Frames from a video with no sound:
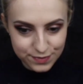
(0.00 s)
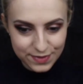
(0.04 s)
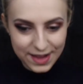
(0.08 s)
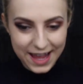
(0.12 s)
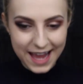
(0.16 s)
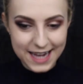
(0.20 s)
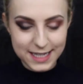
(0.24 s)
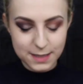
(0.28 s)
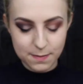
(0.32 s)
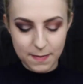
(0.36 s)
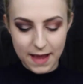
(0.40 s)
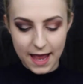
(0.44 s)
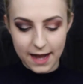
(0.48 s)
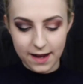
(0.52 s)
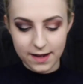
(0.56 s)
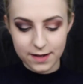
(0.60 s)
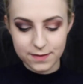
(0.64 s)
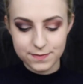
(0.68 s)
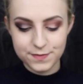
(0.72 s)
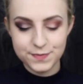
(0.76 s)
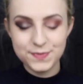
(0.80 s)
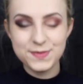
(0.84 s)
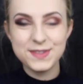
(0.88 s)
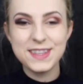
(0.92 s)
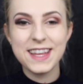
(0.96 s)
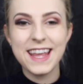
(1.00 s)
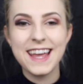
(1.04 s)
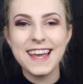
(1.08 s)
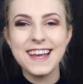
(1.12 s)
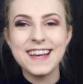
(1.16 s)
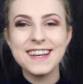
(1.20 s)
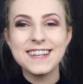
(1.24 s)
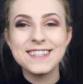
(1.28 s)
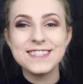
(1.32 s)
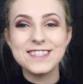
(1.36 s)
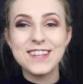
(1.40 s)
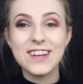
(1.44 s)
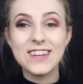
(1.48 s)
That's better.
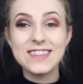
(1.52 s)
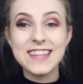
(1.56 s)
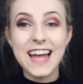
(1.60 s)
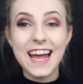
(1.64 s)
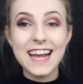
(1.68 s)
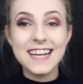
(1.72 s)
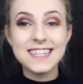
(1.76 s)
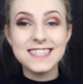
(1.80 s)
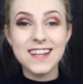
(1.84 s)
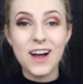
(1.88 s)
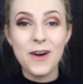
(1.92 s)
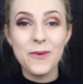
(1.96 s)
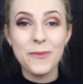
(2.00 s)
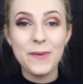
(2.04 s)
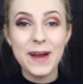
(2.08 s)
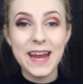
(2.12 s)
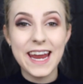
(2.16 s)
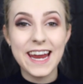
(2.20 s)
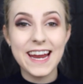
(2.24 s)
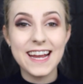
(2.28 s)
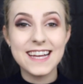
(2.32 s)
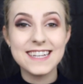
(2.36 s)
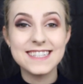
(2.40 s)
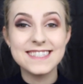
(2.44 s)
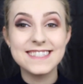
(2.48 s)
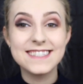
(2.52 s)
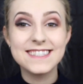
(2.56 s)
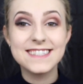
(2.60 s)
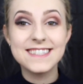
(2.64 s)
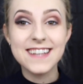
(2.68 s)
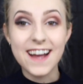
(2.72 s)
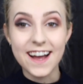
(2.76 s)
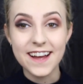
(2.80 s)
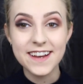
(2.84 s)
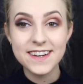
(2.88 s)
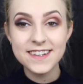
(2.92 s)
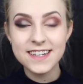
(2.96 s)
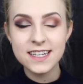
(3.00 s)
So that is our wing
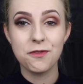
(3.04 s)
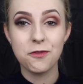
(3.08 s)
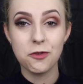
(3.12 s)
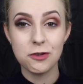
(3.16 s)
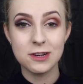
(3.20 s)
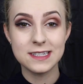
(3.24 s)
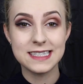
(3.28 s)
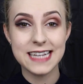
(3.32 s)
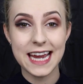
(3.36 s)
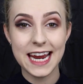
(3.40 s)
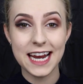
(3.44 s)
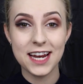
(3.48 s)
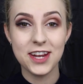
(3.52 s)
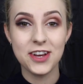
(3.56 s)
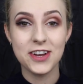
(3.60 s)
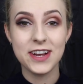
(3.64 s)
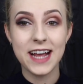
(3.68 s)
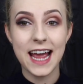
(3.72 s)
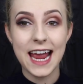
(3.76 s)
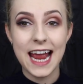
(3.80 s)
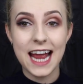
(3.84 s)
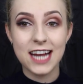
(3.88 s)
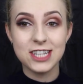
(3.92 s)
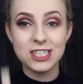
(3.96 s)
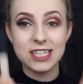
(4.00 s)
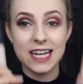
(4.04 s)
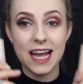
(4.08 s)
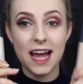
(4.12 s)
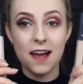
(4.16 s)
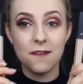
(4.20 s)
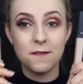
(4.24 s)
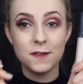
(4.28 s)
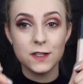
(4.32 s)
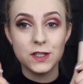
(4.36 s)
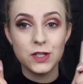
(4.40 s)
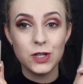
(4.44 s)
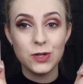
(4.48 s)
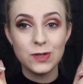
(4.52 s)
done. For a day look, I actually
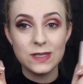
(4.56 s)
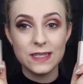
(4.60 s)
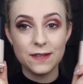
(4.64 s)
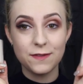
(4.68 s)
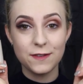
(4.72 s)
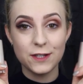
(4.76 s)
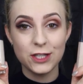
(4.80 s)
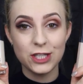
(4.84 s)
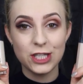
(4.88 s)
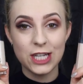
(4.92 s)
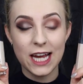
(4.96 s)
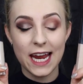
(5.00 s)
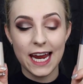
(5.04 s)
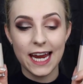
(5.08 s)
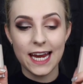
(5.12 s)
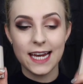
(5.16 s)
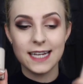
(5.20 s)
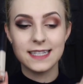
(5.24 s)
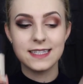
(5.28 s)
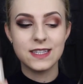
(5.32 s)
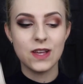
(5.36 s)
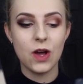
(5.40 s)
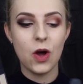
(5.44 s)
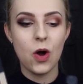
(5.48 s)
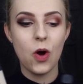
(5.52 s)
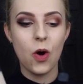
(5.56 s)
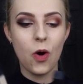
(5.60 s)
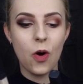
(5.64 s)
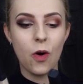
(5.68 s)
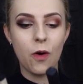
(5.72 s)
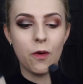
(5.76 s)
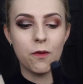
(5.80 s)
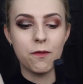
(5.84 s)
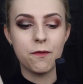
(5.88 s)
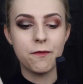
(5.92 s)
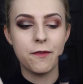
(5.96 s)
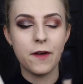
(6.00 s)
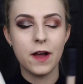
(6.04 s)
have two different shades
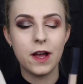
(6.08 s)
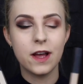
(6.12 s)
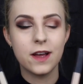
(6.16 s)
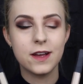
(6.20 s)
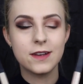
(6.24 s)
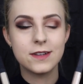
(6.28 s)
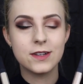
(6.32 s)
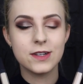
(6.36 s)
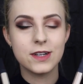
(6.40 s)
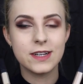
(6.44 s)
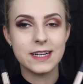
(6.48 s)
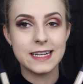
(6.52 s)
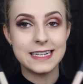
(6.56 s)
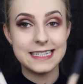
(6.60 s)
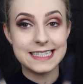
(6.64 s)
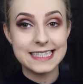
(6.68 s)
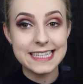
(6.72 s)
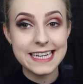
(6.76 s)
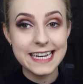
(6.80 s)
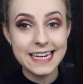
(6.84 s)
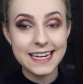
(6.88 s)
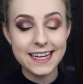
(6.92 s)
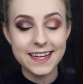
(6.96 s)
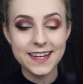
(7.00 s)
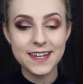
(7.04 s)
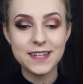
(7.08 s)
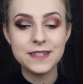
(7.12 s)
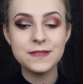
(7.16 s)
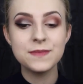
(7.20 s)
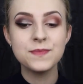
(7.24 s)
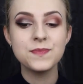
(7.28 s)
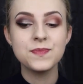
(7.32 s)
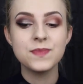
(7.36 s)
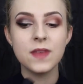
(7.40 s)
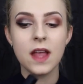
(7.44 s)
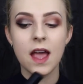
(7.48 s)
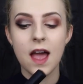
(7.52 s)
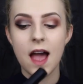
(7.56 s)
of concealer.
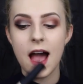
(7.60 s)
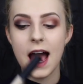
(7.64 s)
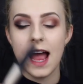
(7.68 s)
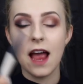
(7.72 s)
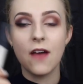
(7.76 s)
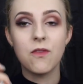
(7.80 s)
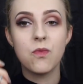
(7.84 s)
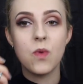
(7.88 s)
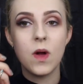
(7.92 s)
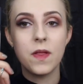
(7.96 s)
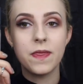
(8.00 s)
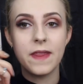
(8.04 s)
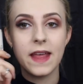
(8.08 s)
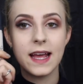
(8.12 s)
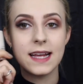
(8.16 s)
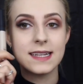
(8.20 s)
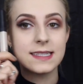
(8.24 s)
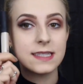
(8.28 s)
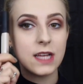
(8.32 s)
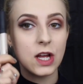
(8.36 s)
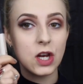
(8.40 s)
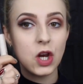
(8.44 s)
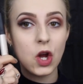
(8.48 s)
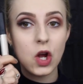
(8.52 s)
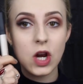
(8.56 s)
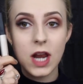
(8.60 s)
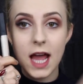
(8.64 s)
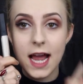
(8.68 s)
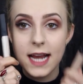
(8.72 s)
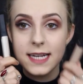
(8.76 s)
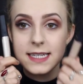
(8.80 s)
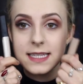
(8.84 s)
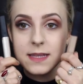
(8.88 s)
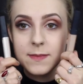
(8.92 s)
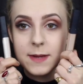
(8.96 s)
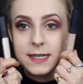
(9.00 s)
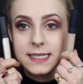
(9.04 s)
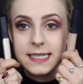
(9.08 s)
I have one that's a lot
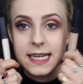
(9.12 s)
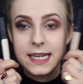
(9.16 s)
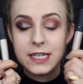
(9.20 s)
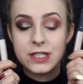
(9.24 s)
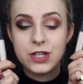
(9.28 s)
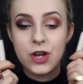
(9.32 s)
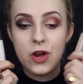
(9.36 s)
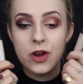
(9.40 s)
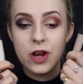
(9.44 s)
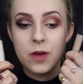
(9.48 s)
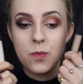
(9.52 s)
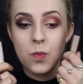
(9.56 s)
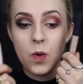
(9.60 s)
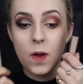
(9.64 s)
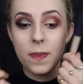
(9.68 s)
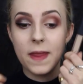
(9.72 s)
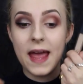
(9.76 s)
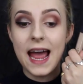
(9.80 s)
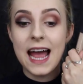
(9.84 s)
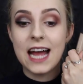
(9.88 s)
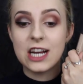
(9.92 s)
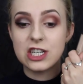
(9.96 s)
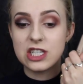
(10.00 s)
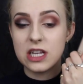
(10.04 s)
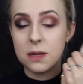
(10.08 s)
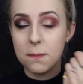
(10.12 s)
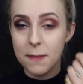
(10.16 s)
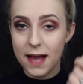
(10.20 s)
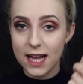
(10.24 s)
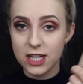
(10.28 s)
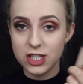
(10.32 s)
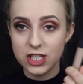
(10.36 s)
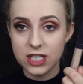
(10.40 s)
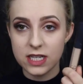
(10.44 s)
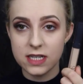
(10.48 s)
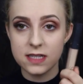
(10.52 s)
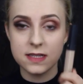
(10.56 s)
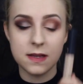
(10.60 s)
lighter than my skin tone, and one that actually
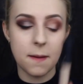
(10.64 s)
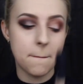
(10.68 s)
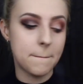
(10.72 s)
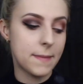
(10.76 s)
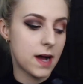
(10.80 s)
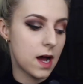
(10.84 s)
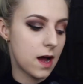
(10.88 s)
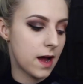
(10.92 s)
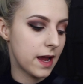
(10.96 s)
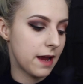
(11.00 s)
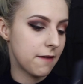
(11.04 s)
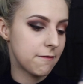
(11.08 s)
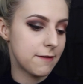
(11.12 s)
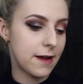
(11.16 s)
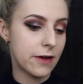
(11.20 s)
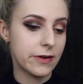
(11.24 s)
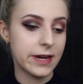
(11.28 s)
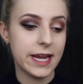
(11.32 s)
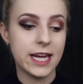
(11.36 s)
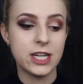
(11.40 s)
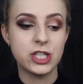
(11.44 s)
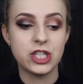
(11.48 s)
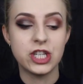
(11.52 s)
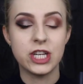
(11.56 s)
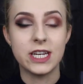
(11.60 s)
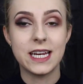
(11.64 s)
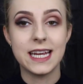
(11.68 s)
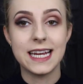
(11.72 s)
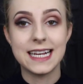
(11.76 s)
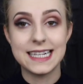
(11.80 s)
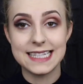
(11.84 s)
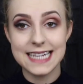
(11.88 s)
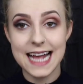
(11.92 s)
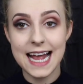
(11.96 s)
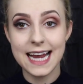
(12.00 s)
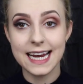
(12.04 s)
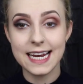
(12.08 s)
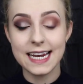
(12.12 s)
matches my foundation
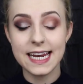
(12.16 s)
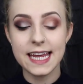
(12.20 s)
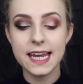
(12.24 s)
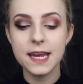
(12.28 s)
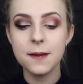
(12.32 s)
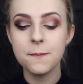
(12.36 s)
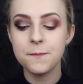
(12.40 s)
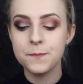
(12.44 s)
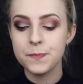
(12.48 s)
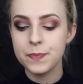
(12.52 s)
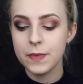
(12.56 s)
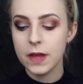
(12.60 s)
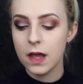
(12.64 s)
exactly.